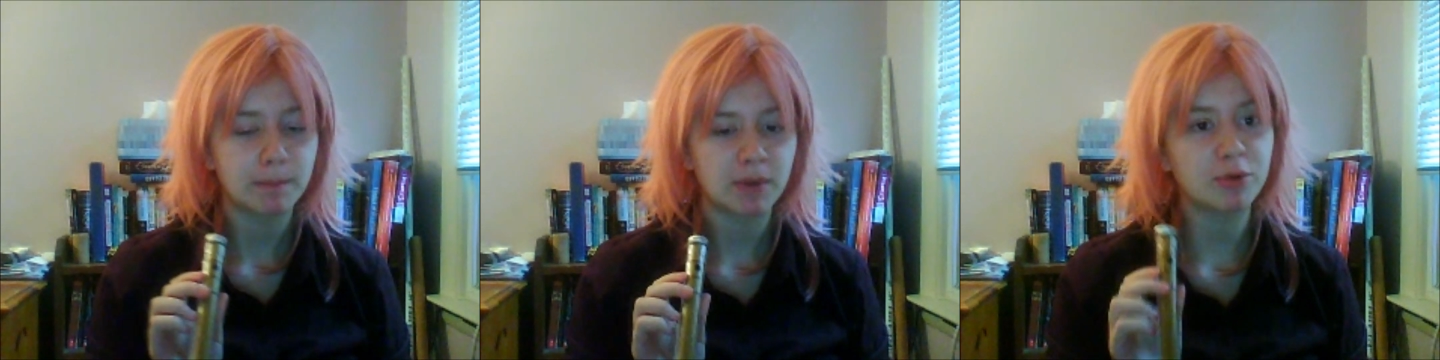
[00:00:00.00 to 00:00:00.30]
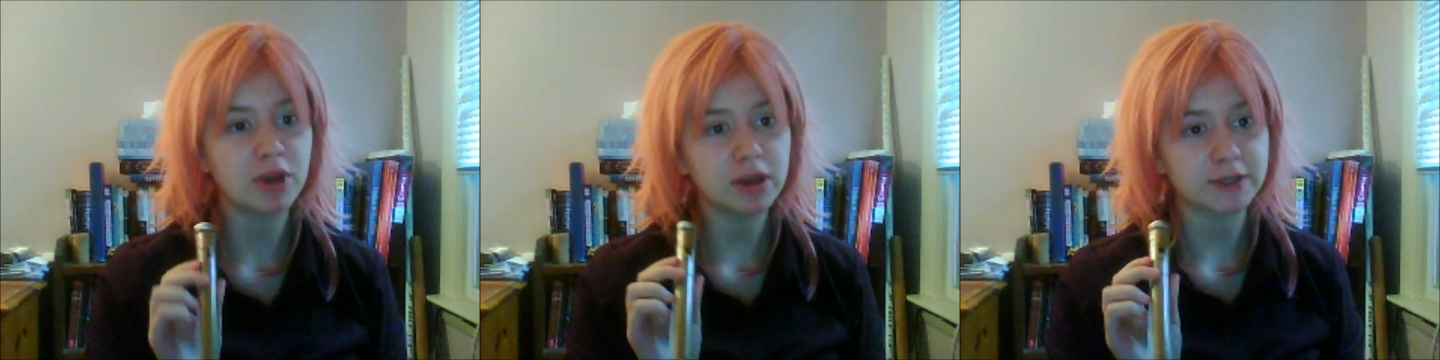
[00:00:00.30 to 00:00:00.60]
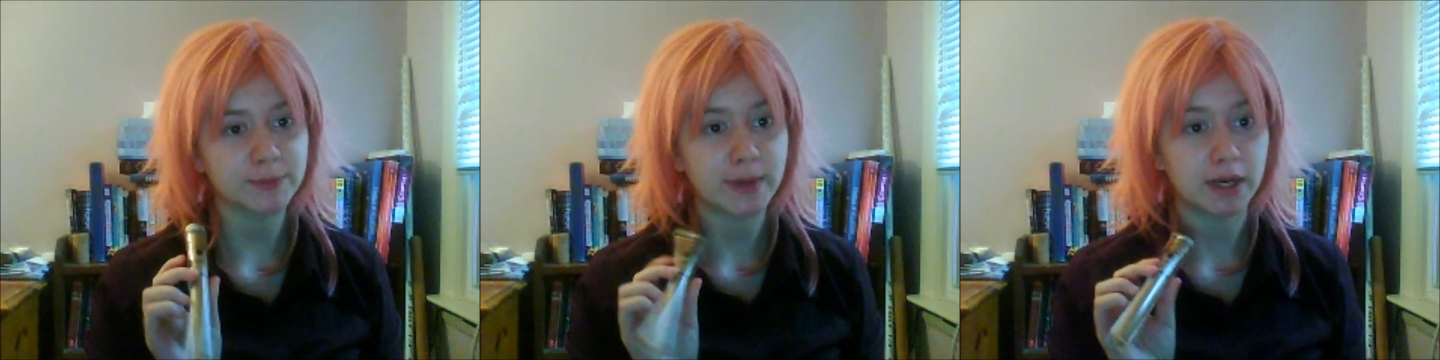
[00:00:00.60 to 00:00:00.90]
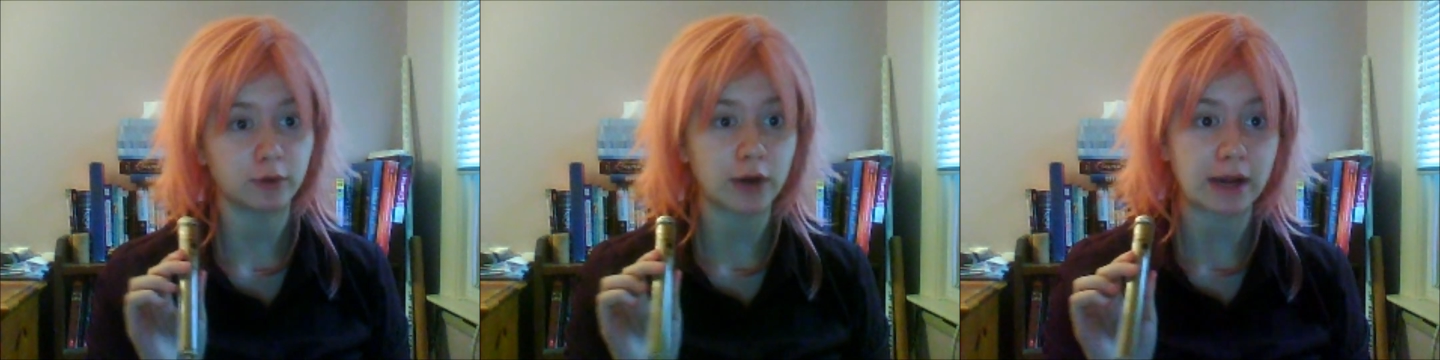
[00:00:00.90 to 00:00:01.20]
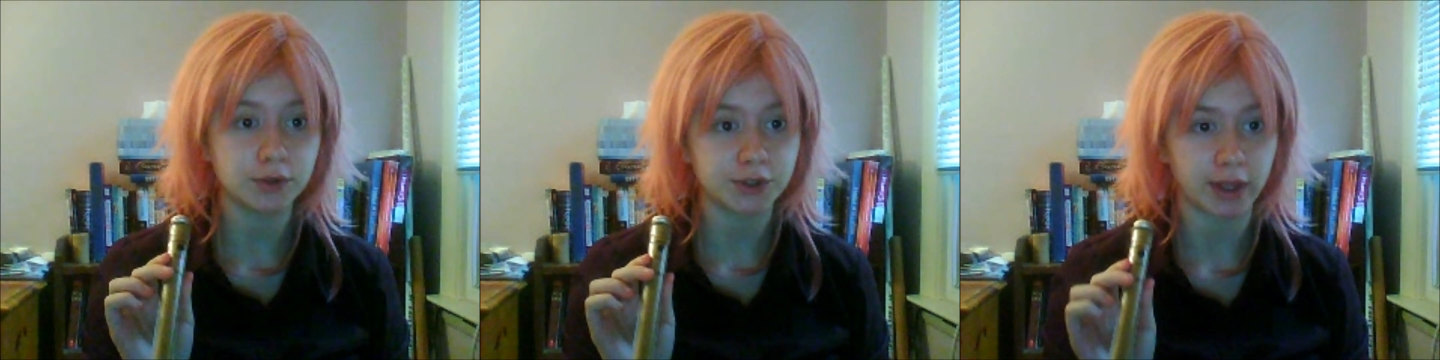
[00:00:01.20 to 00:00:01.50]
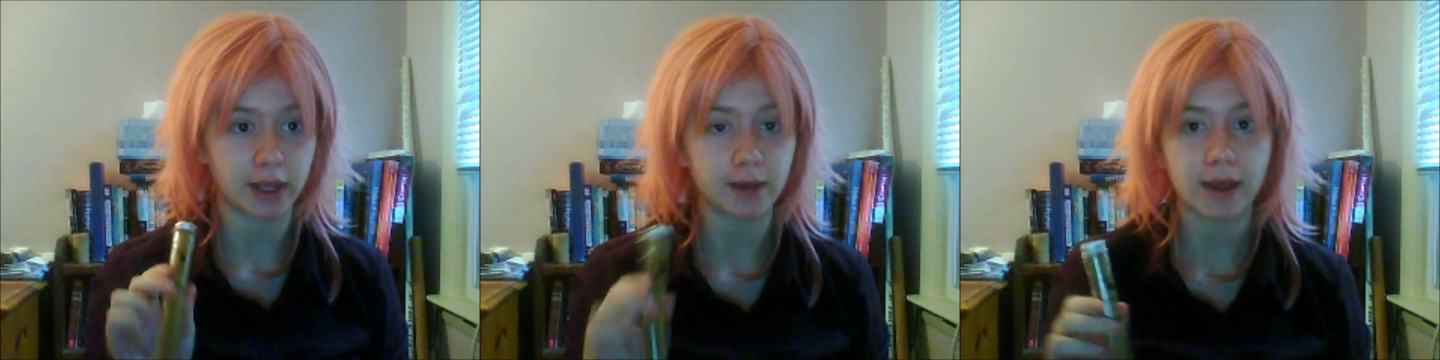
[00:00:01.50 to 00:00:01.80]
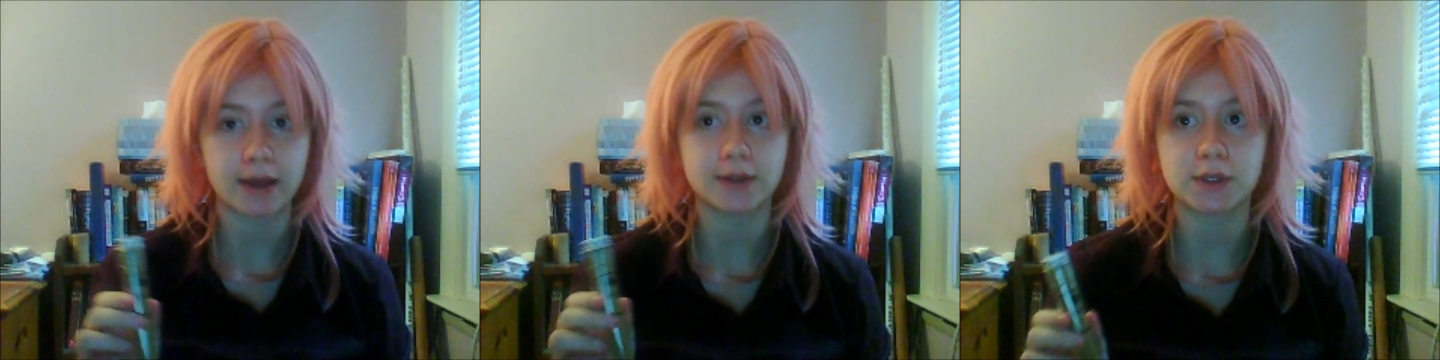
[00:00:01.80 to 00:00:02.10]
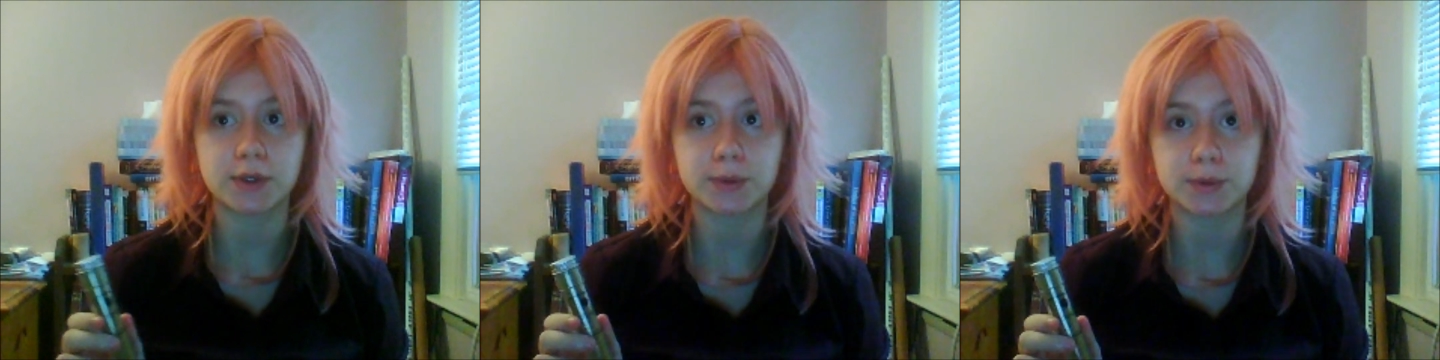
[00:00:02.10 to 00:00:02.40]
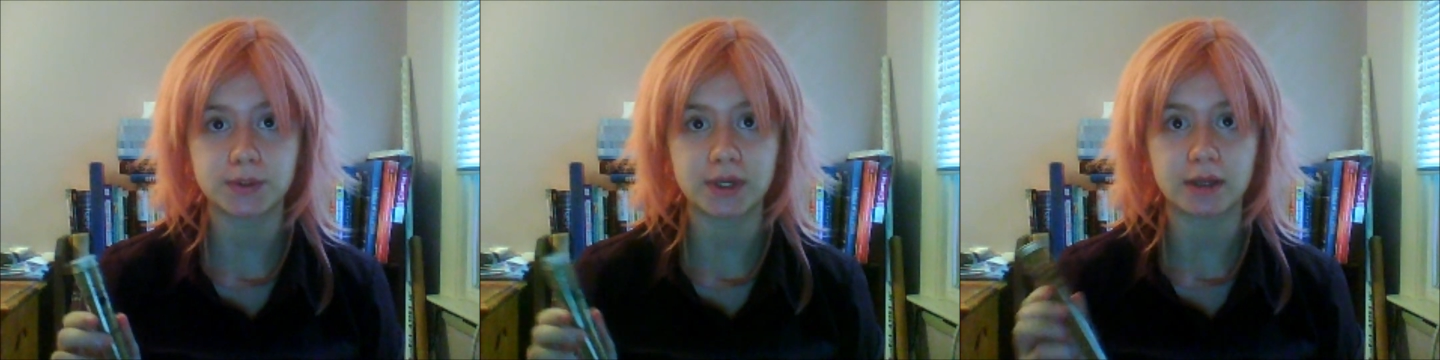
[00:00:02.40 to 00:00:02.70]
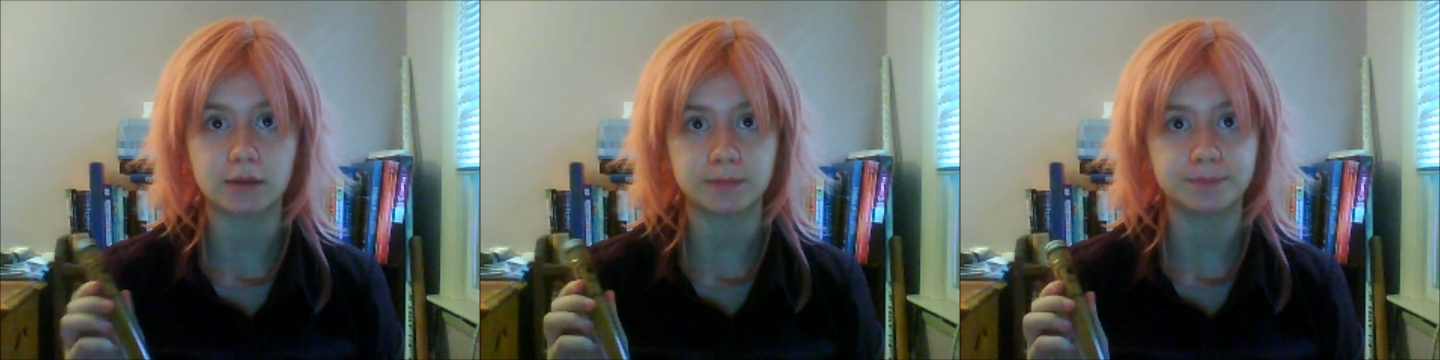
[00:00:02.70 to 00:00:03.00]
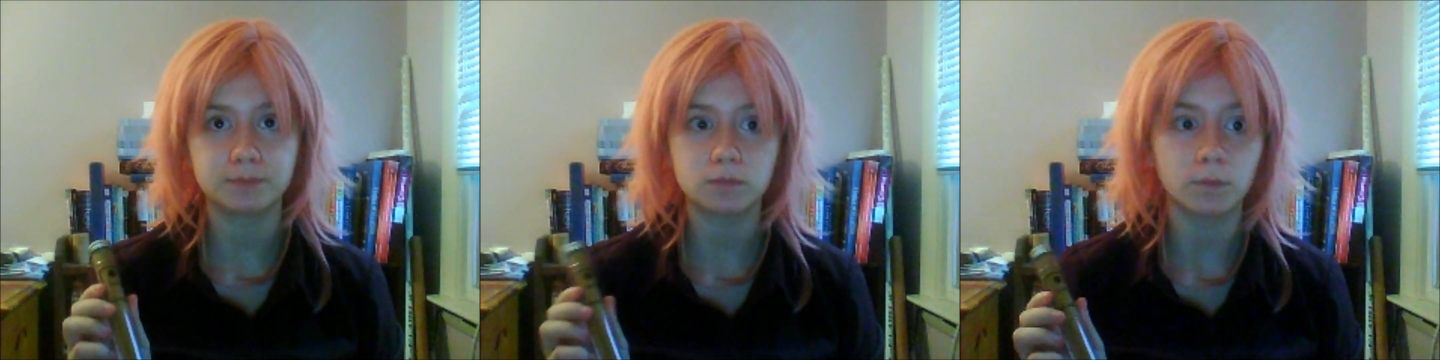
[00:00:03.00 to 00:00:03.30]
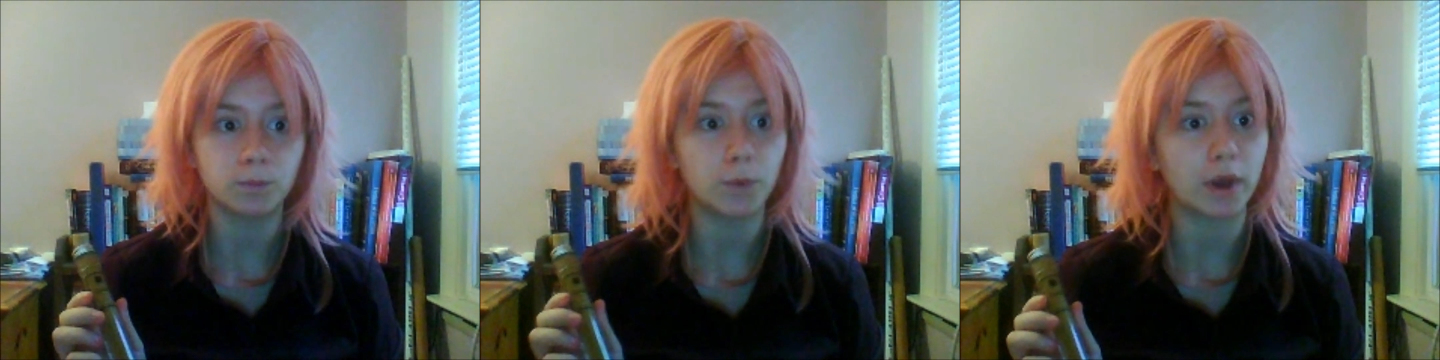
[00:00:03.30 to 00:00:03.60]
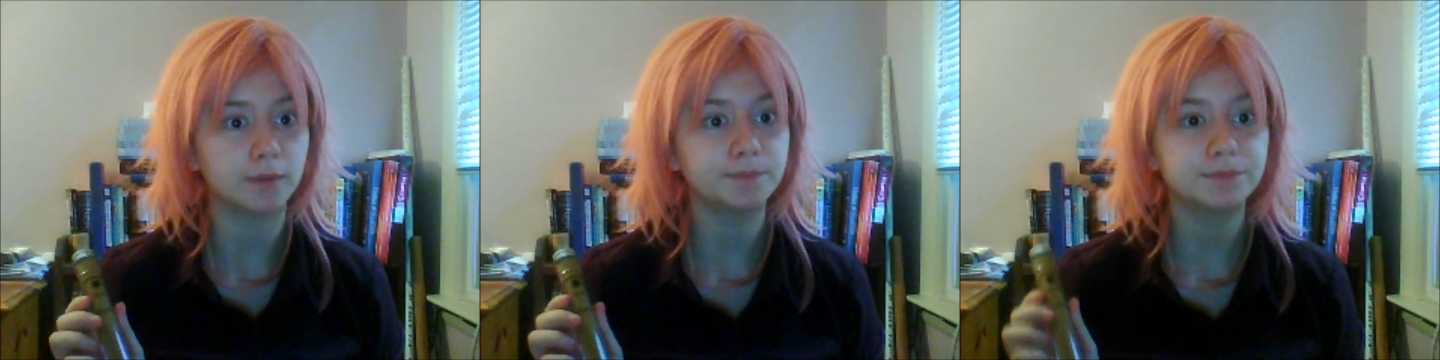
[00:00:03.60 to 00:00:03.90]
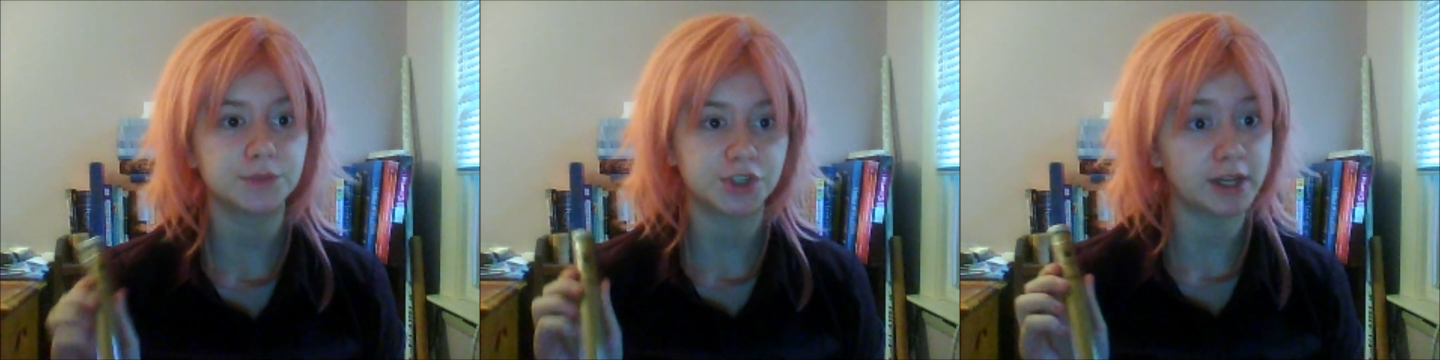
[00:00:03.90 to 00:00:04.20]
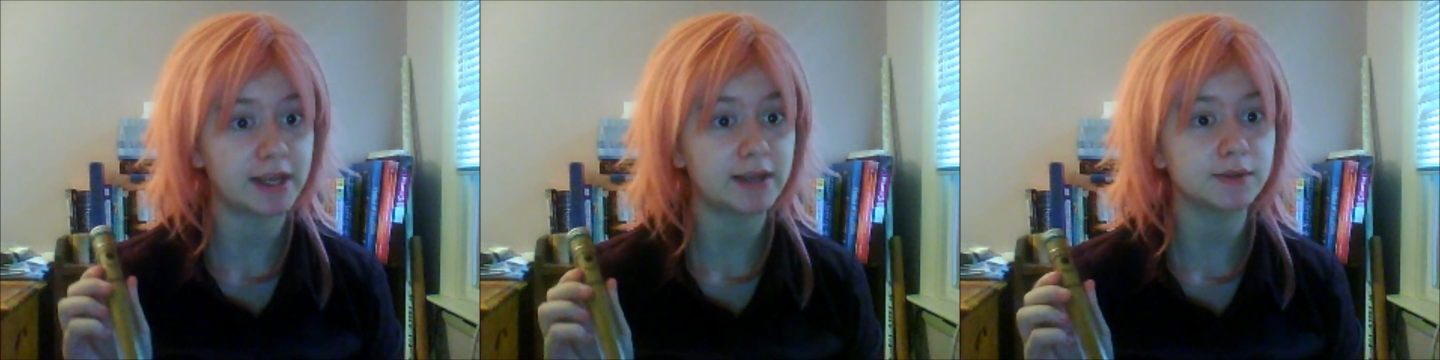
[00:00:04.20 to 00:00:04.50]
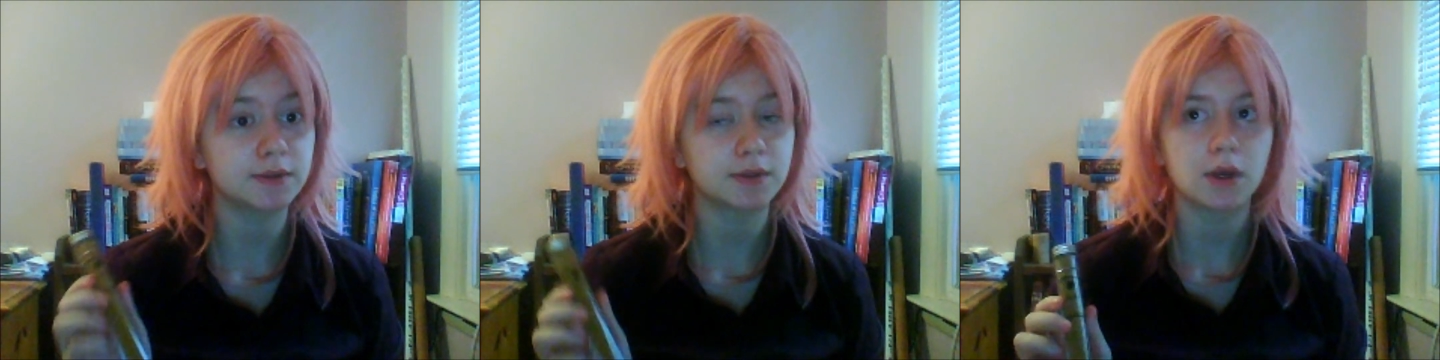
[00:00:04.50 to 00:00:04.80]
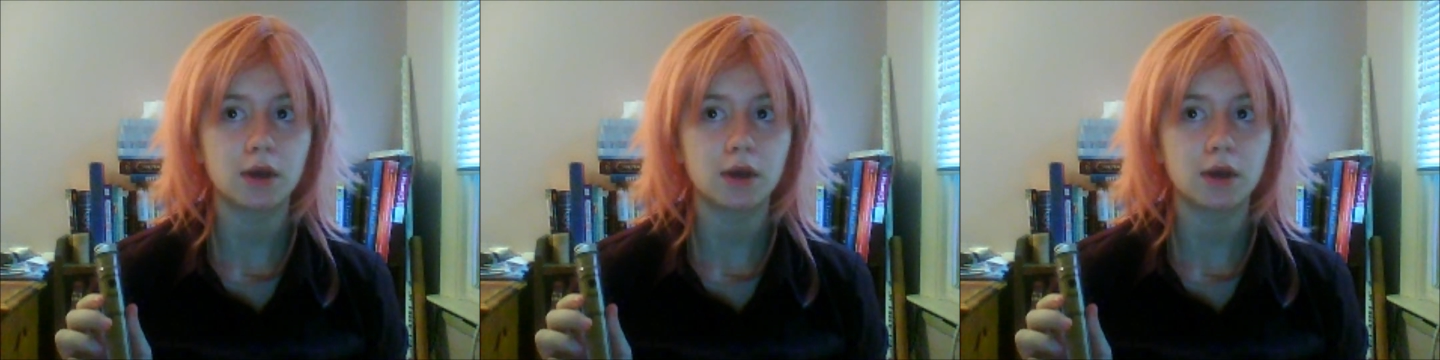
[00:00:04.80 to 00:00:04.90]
Paprika is made of ground chili and is used in, well, chilies,